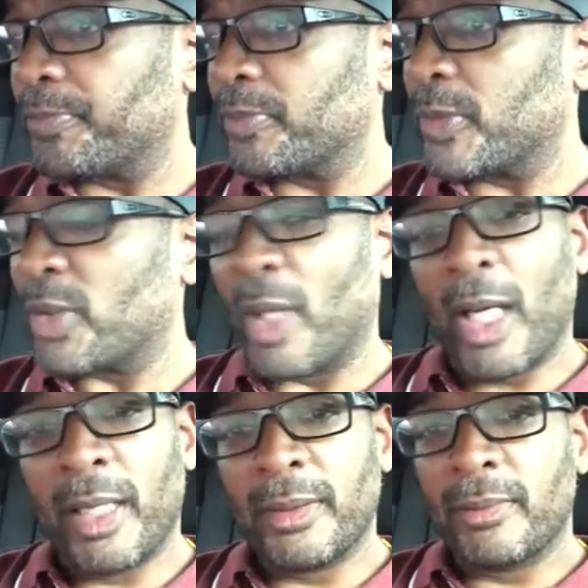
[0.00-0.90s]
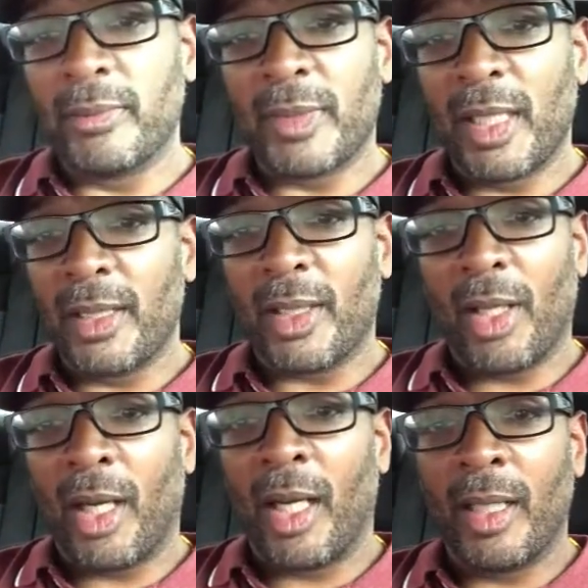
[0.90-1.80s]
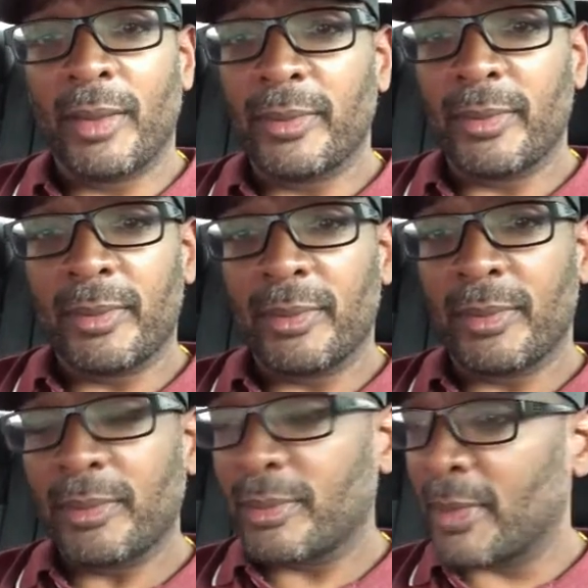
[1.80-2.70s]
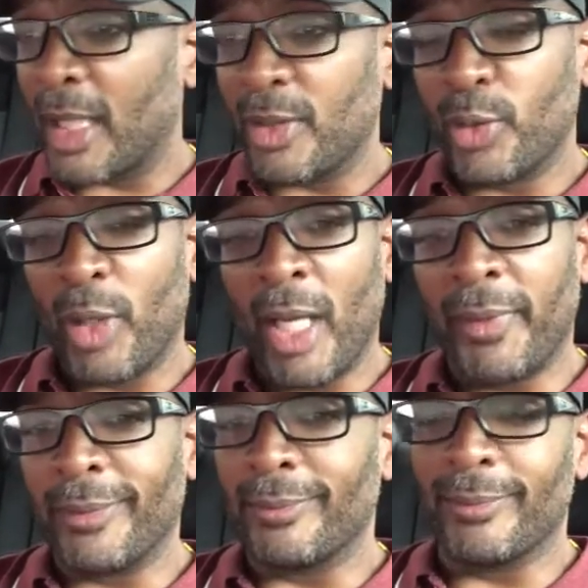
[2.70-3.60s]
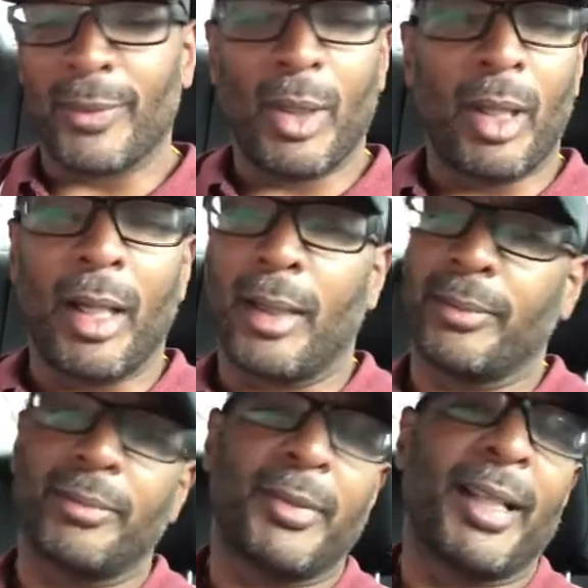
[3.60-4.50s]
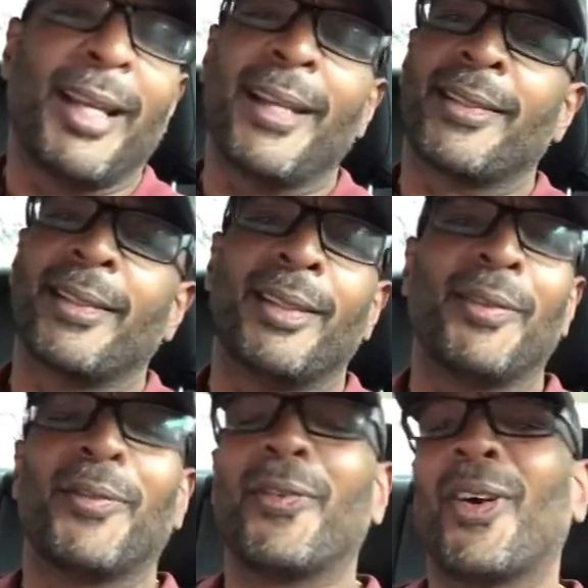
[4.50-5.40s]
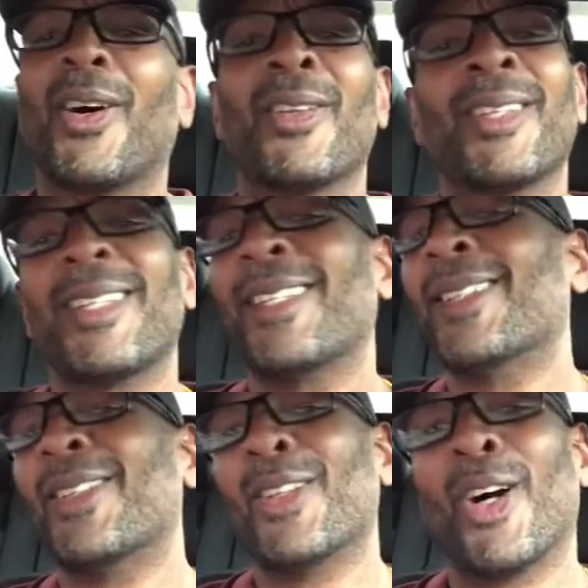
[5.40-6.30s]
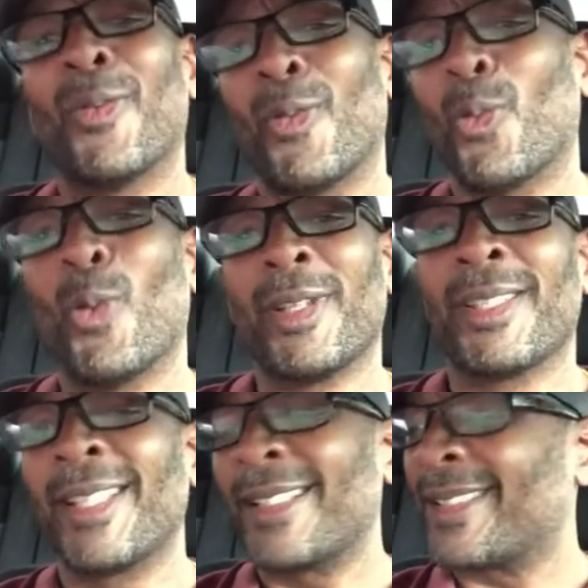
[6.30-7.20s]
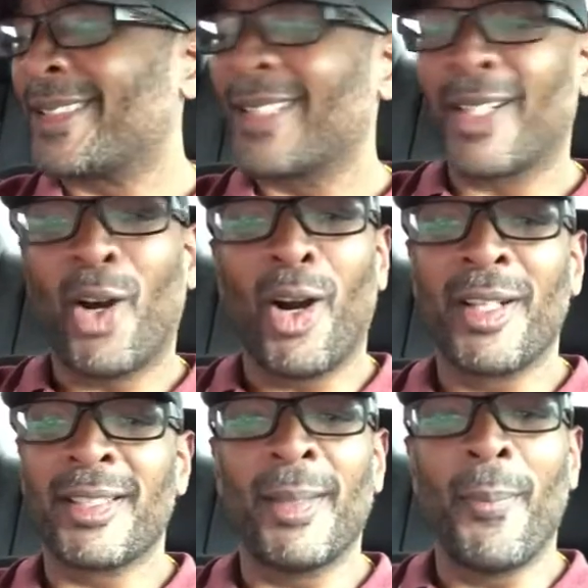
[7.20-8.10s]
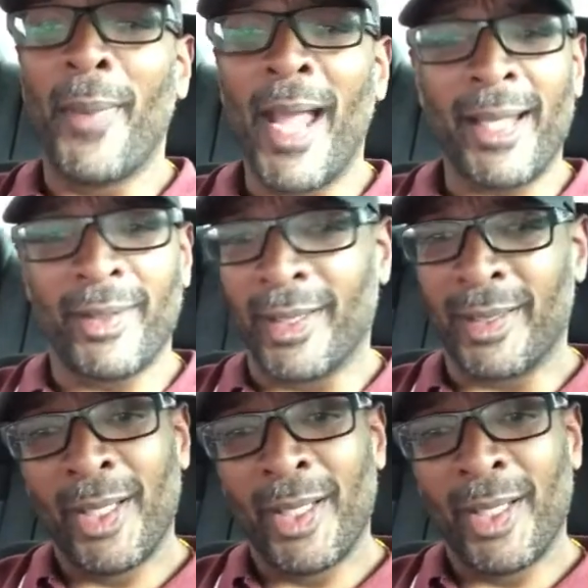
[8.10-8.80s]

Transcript: So I get in the car, I drive it, instantly fall in love with it. The car is immaculate.